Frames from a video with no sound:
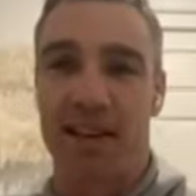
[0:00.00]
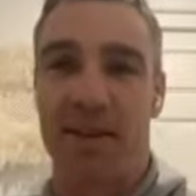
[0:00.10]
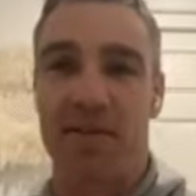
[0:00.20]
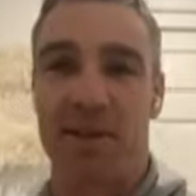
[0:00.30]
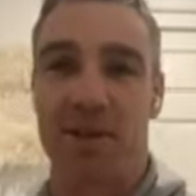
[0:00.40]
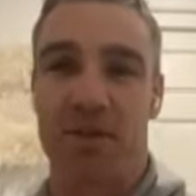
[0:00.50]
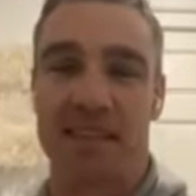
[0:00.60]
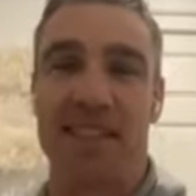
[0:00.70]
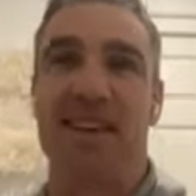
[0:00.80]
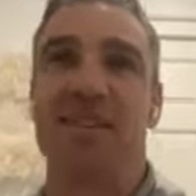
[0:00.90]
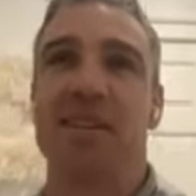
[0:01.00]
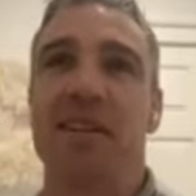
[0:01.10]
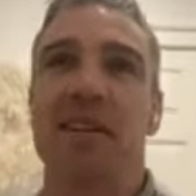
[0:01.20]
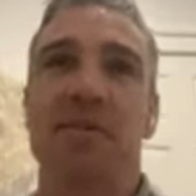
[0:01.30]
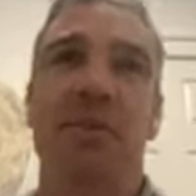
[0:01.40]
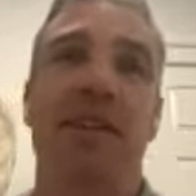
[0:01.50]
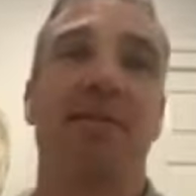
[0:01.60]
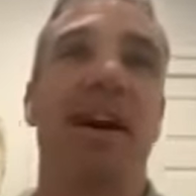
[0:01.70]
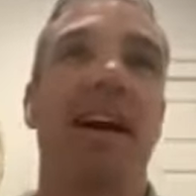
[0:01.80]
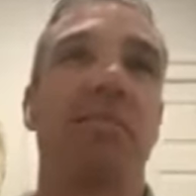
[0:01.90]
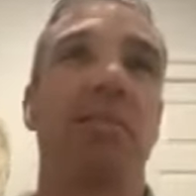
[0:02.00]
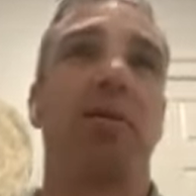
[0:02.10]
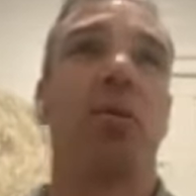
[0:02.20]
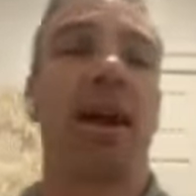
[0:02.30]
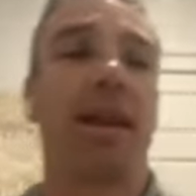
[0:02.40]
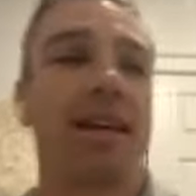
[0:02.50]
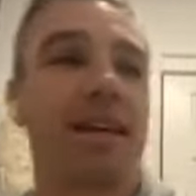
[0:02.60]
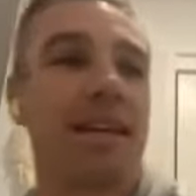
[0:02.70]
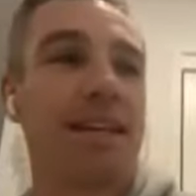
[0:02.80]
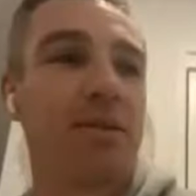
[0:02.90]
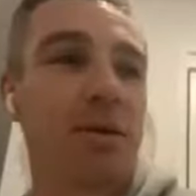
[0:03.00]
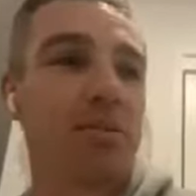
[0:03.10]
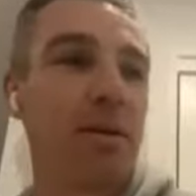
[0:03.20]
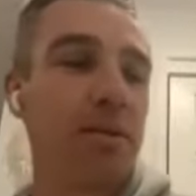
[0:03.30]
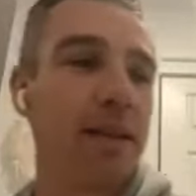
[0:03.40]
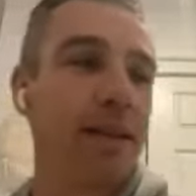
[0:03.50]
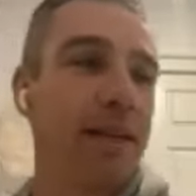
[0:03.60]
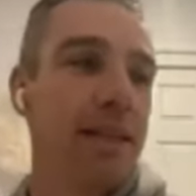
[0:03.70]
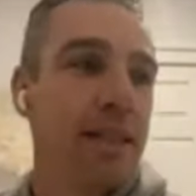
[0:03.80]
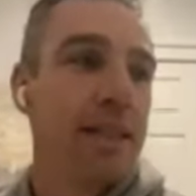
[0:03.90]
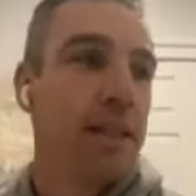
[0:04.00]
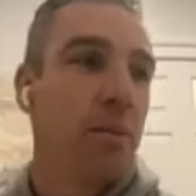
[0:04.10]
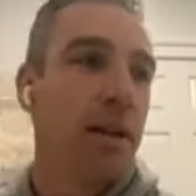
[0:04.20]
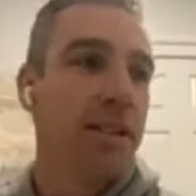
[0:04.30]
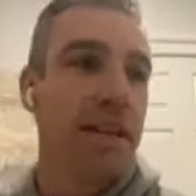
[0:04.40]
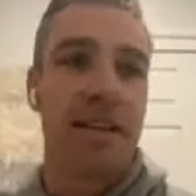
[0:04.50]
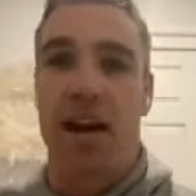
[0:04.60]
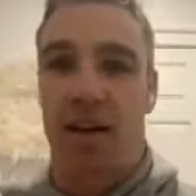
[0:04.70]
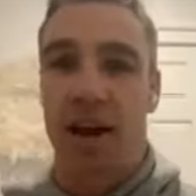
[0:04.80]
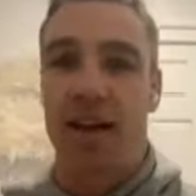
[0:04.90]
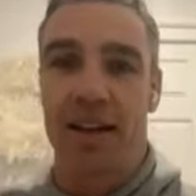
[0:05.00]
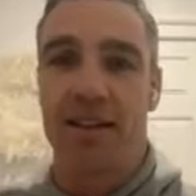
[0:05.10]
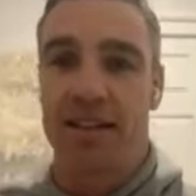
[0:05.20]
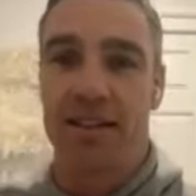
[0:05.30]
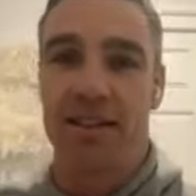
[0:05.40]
having a shot myself. But if I had to pick one other kicker, it'd be probably say Darryl Halligan.